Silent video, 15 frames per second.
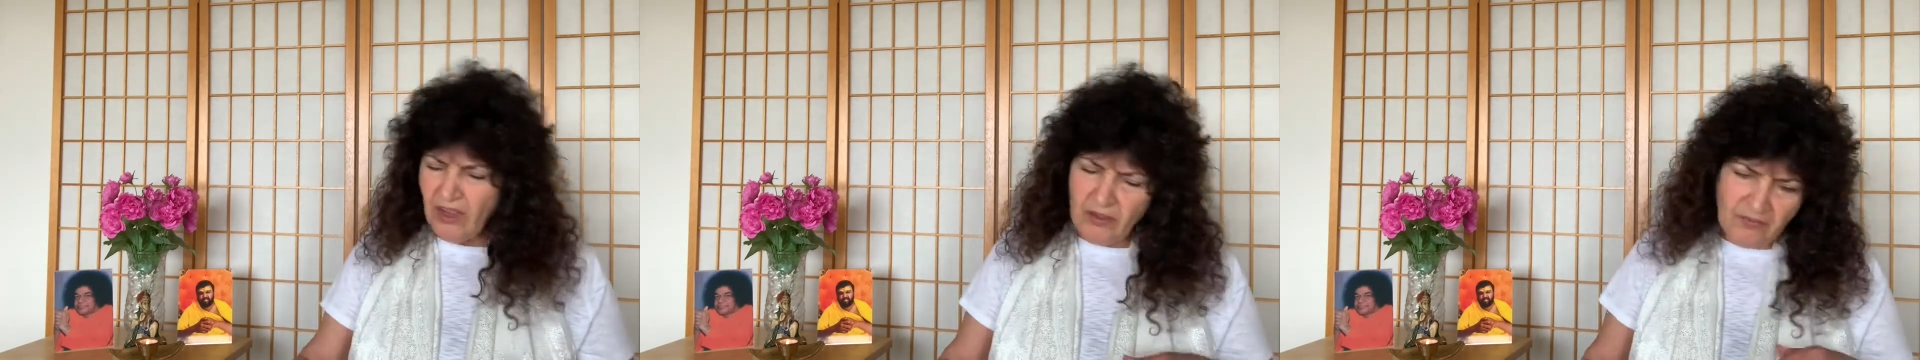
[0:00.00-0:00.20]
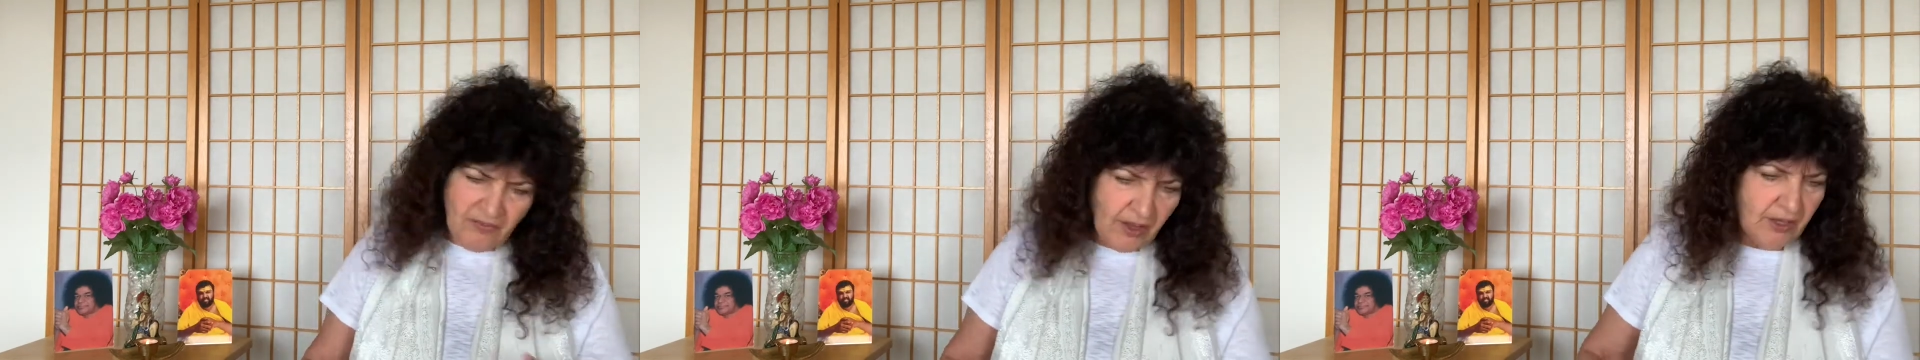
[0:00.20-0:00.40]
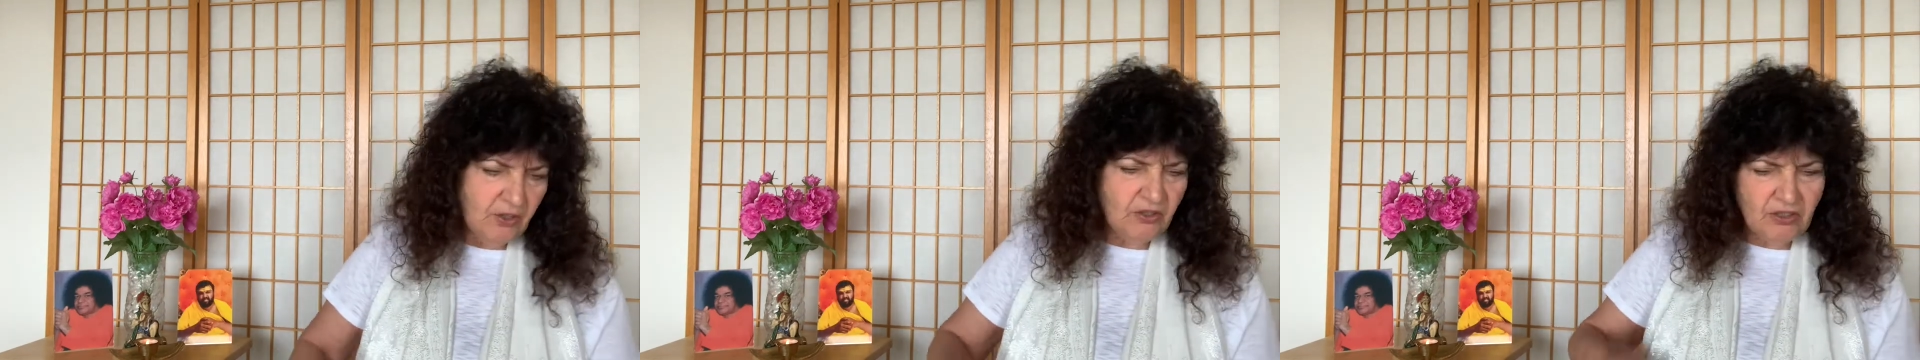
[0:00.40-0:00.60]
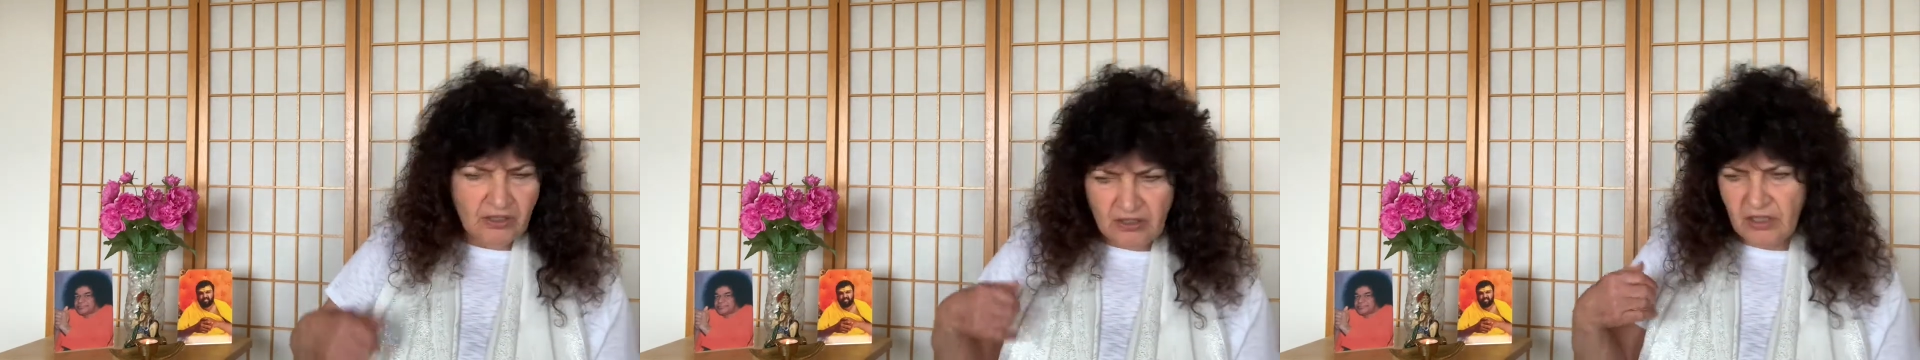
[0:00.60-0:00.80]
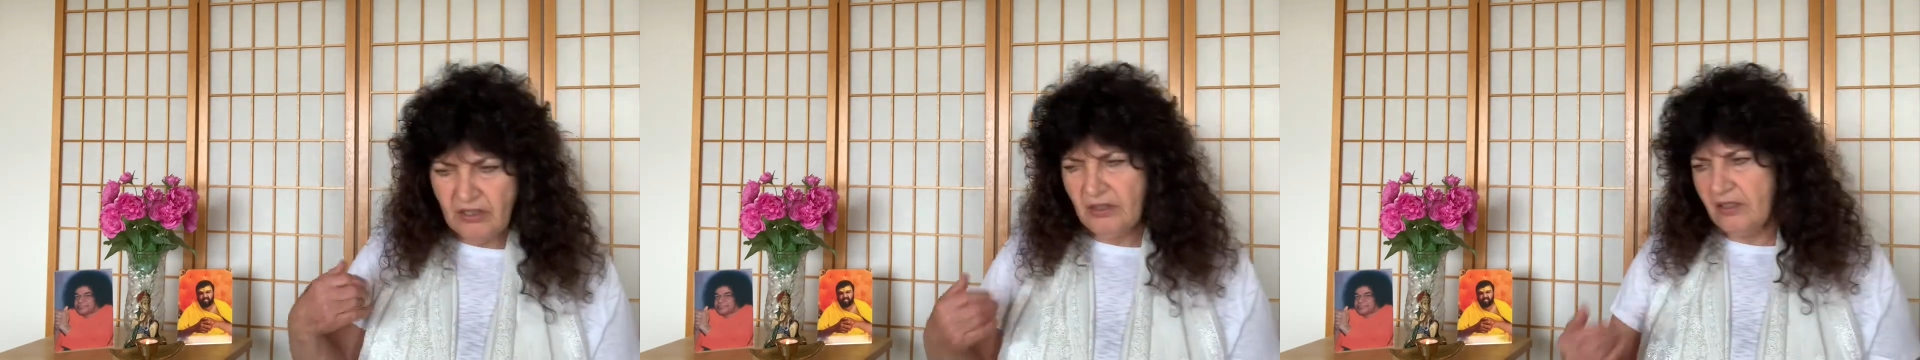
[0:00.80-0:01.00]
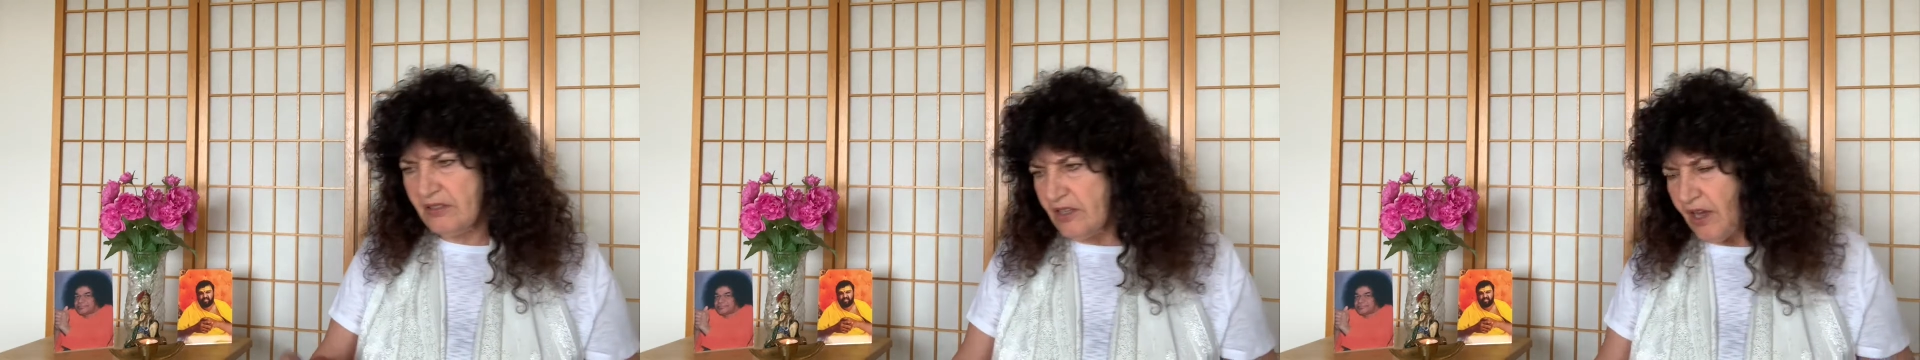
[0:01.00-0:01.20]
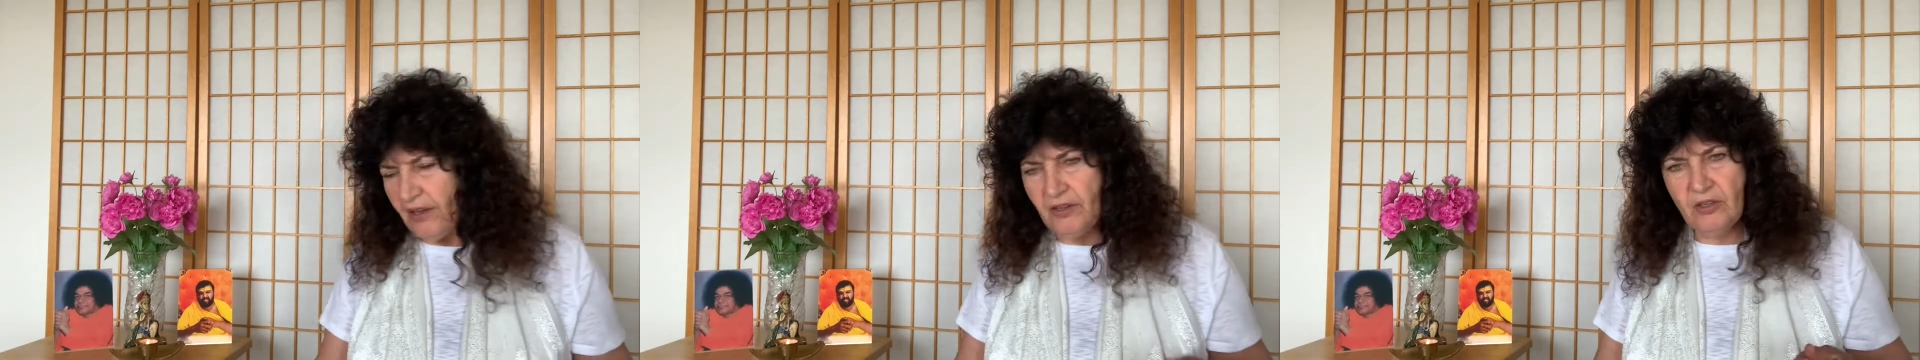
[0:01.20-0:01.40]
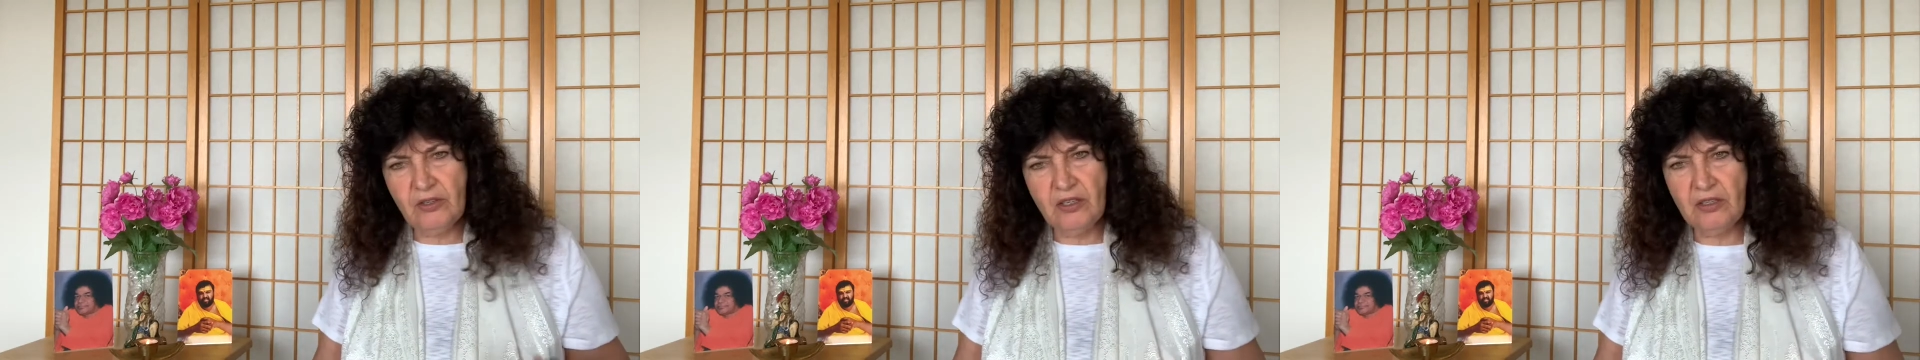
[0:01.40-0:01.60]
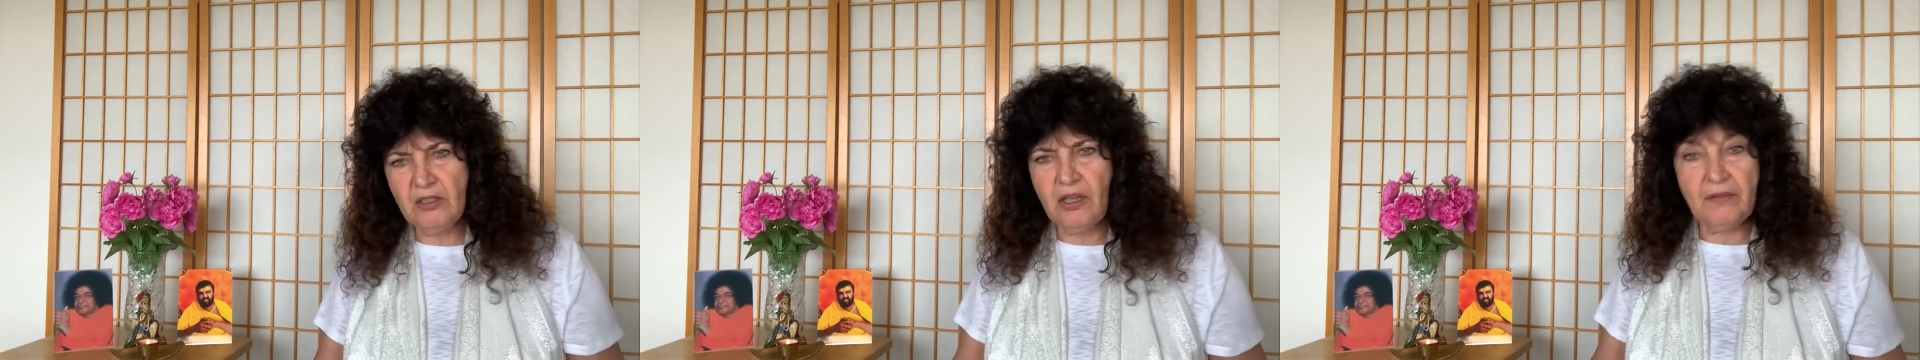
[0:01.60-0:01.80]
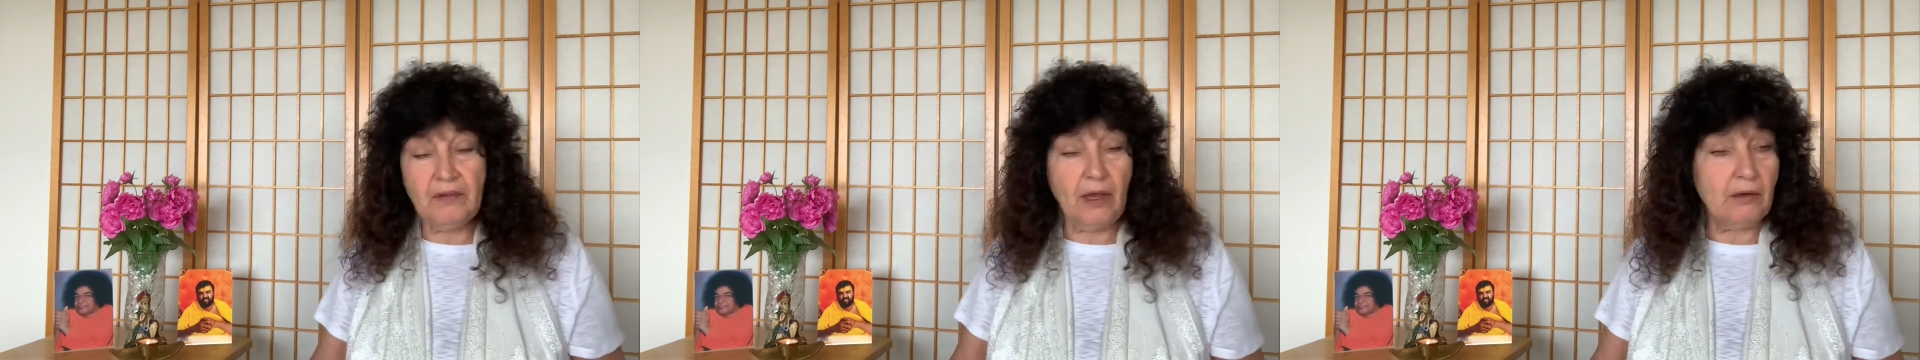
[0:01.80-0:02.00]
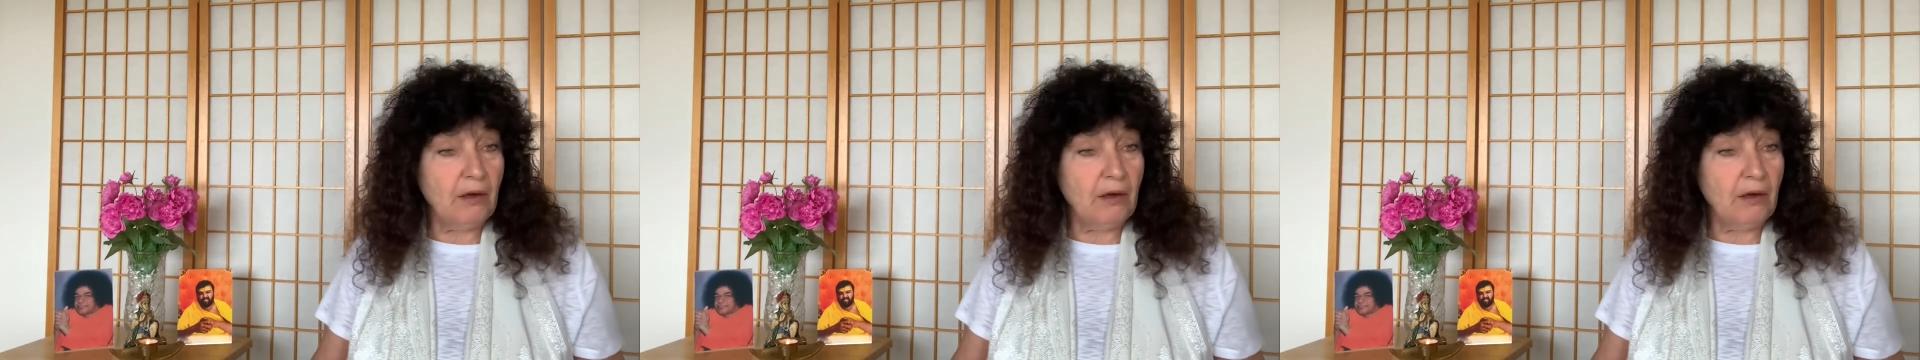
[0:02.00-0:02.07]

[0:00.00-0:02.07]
if I could have done this, I could have done that.